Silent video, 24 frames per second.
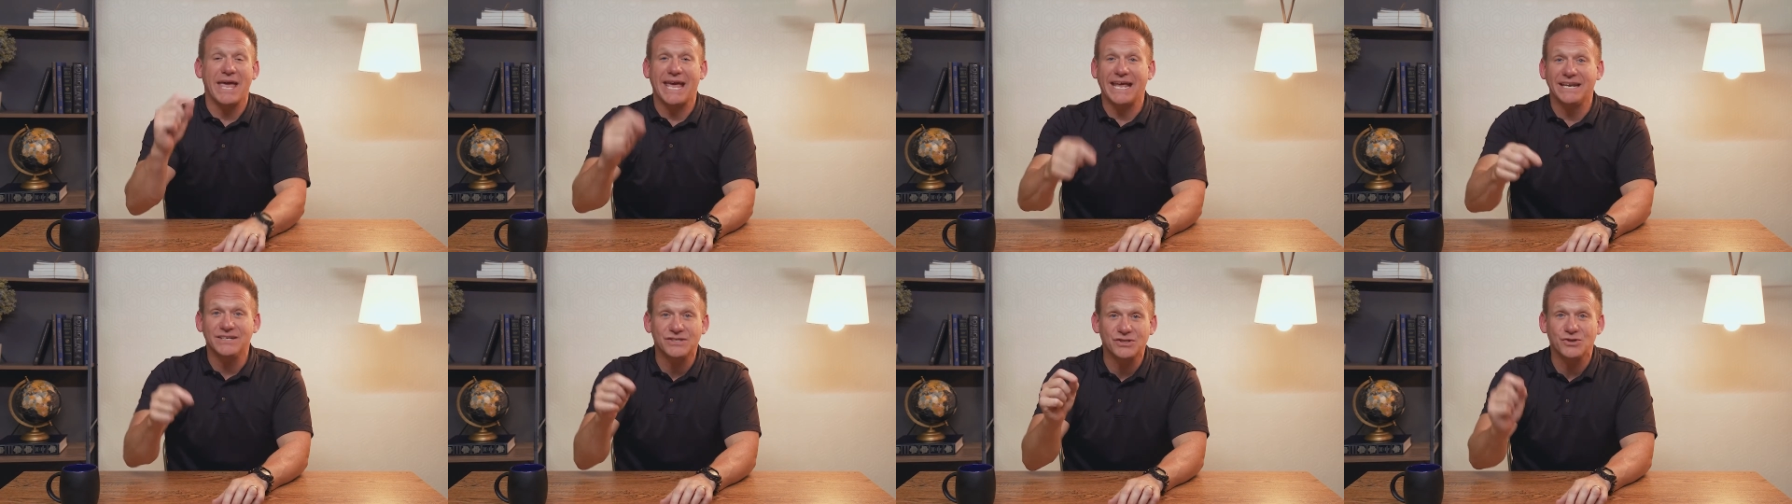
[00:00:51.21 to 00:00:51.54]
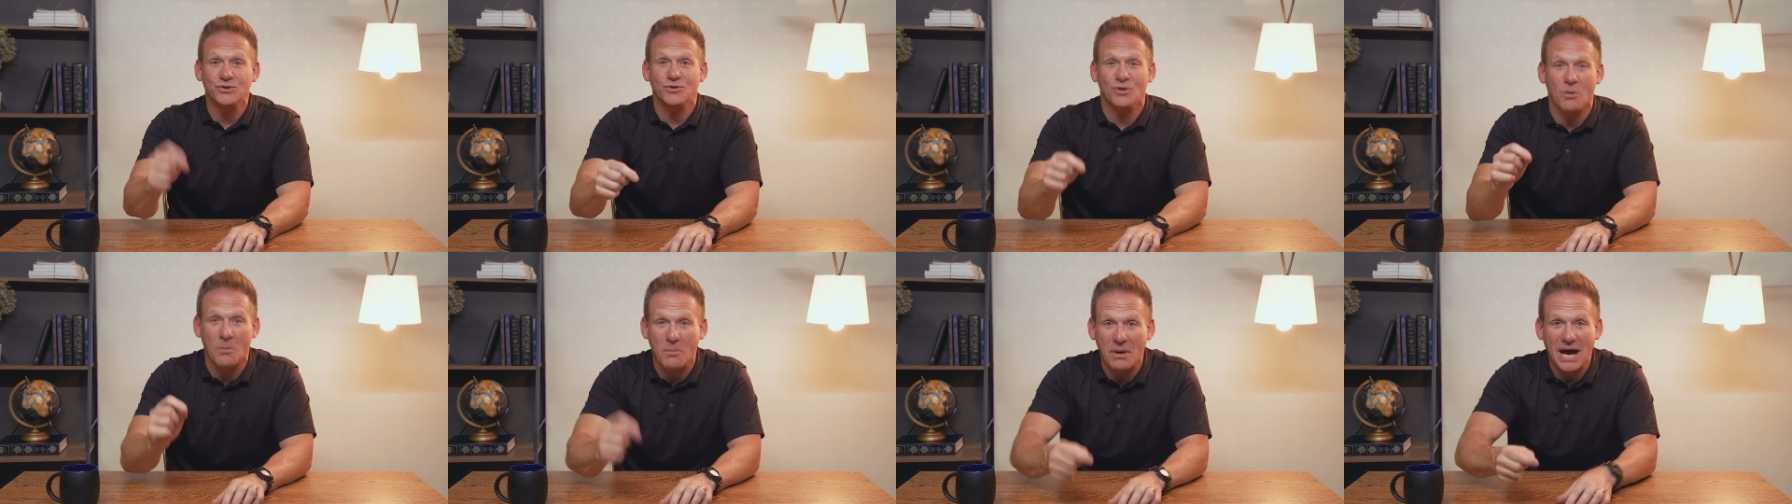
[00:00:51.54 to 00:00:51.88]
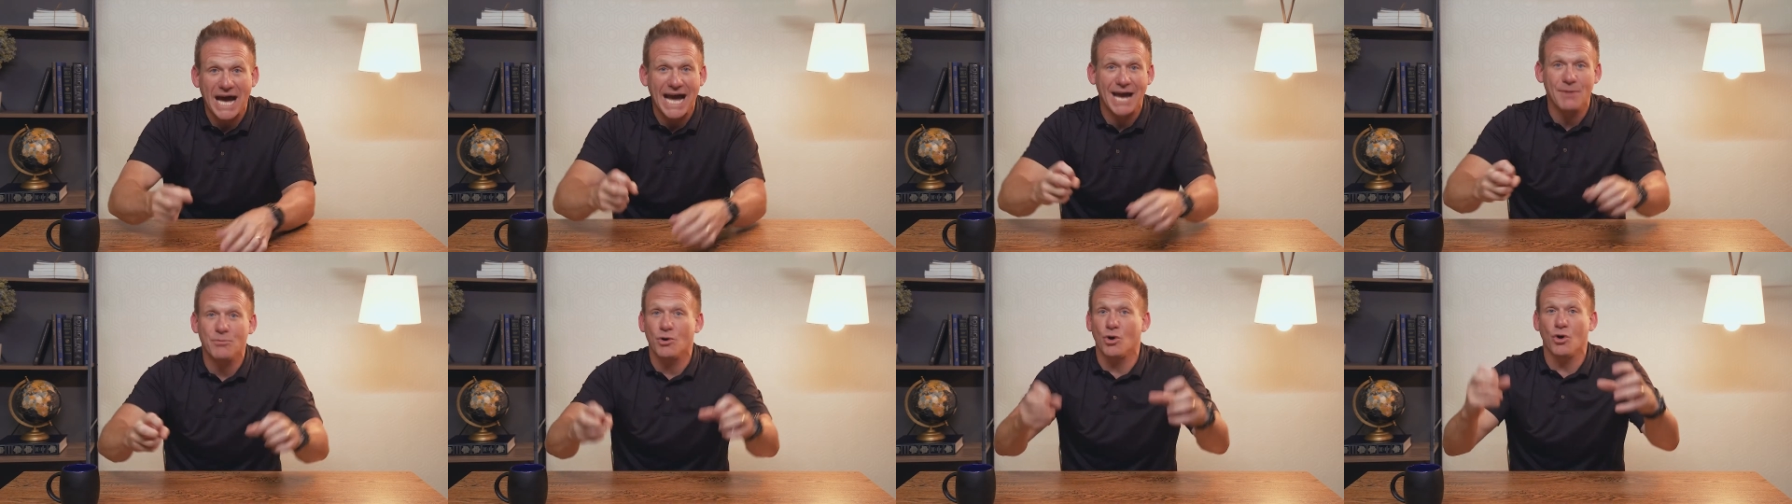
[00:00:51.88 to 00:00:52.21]
into the
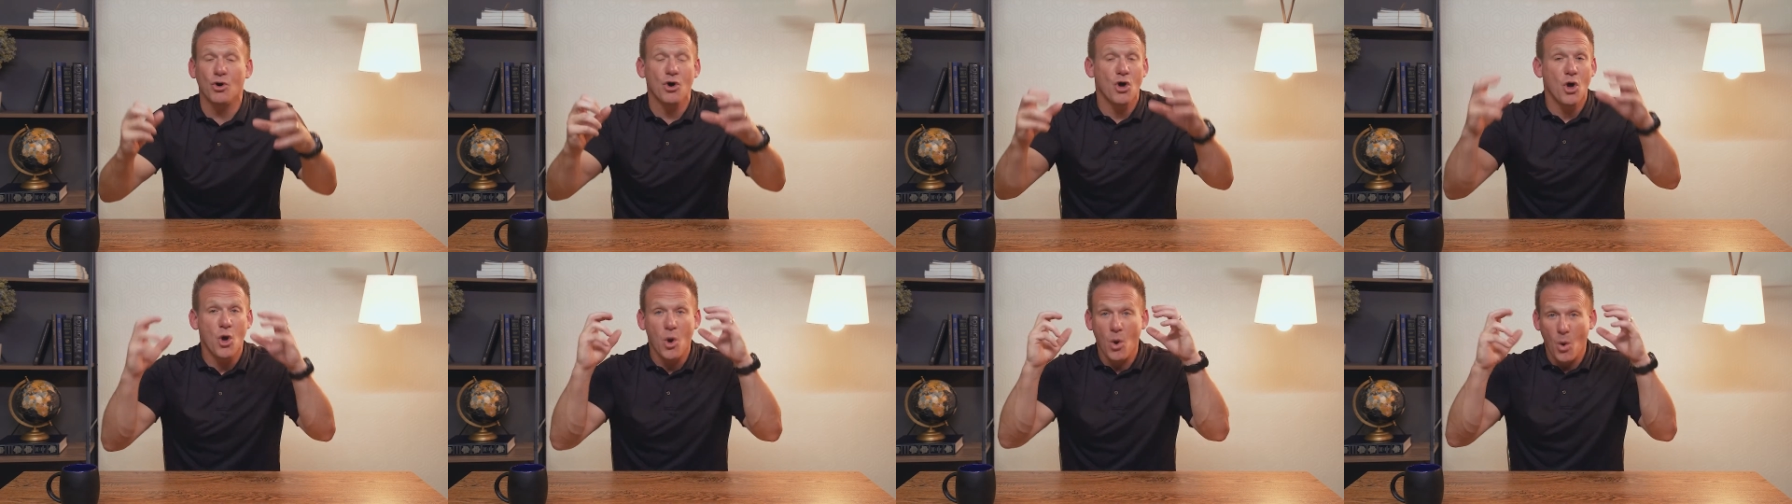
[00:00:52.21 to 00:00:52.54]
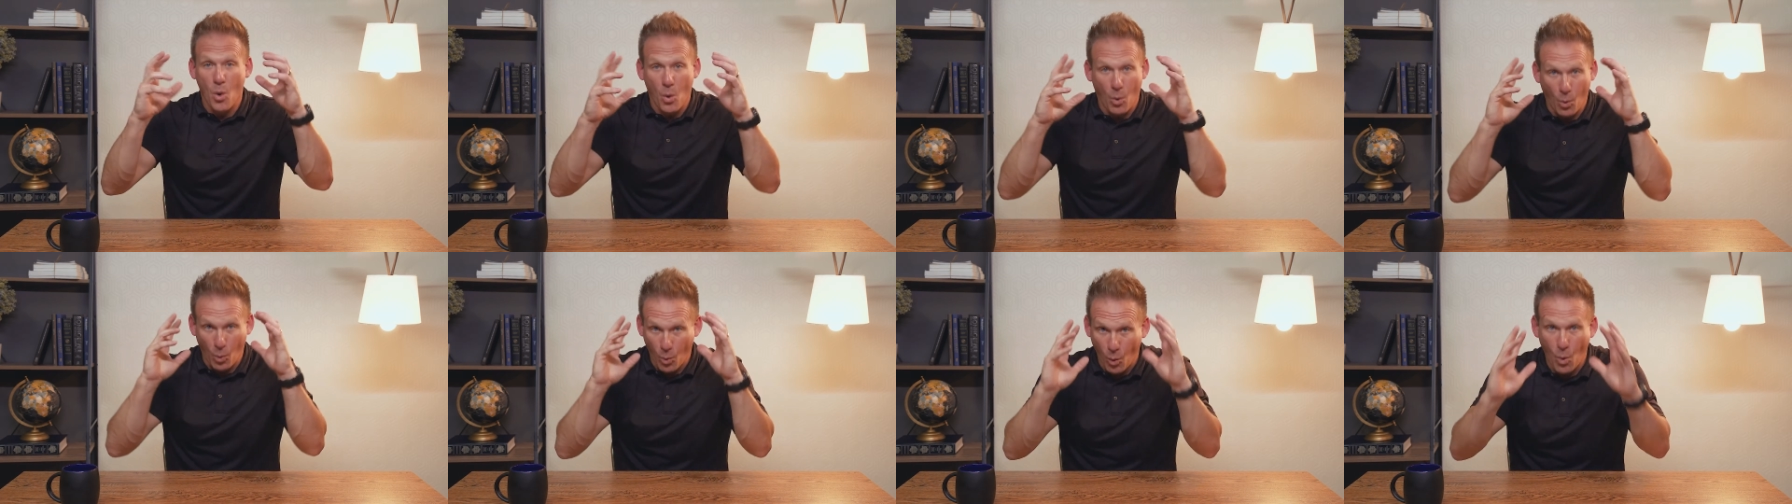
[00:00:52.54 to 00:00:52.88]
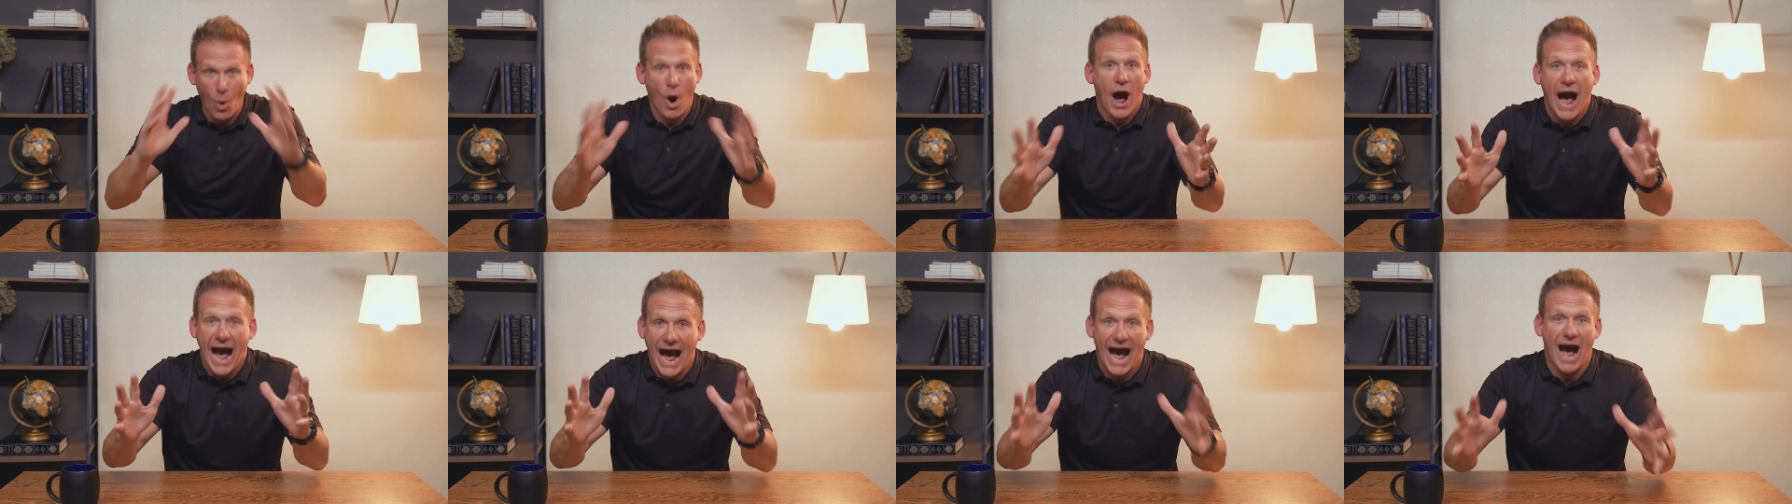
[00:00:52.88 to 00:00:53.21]
Bible.
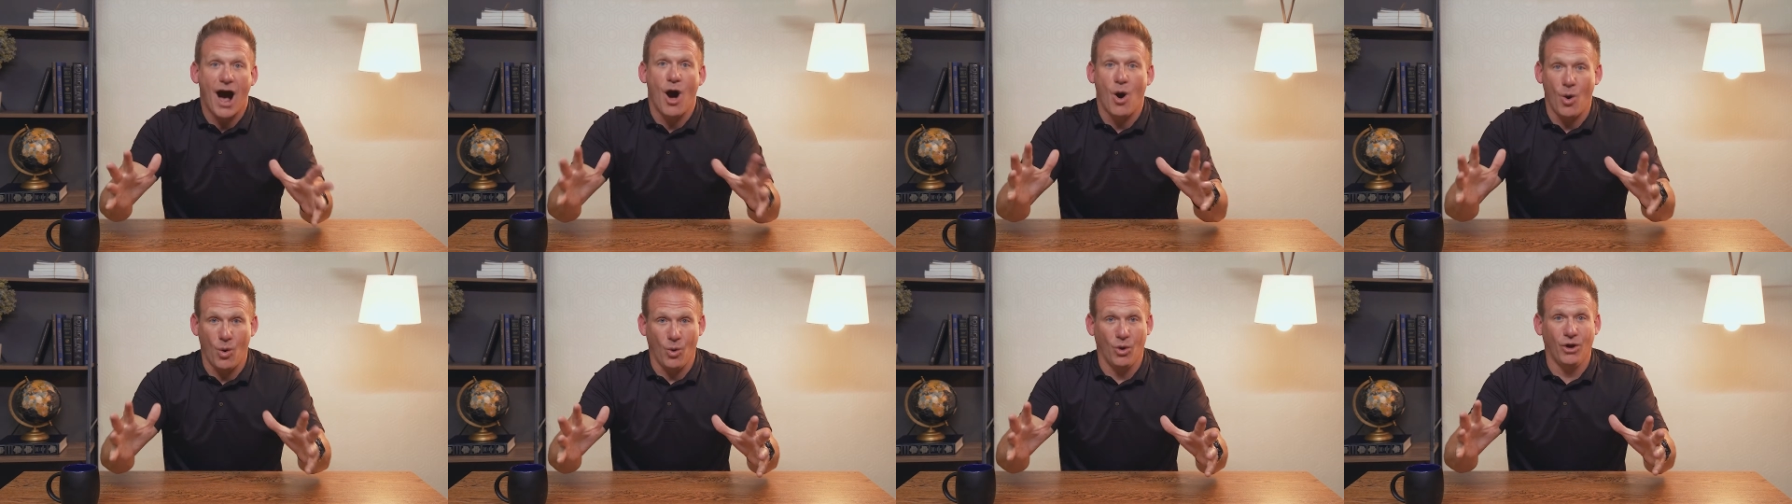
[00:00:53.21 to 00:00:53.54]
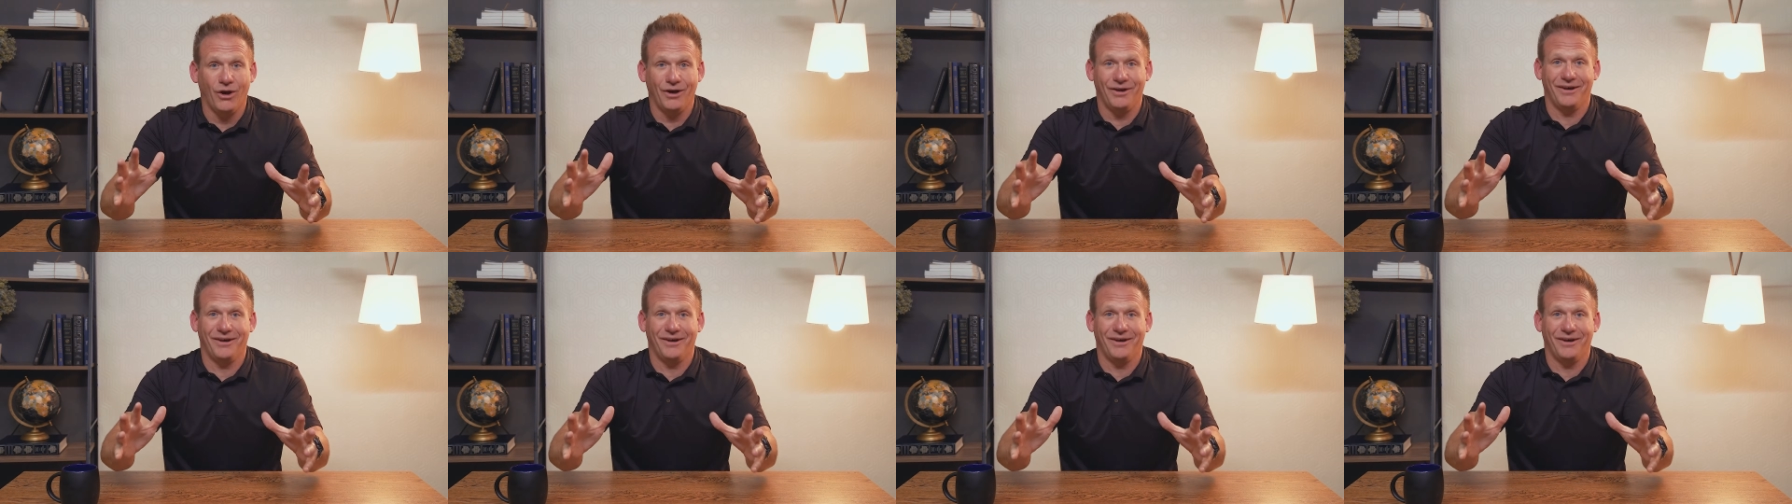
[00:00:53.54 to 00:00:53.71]
Wow.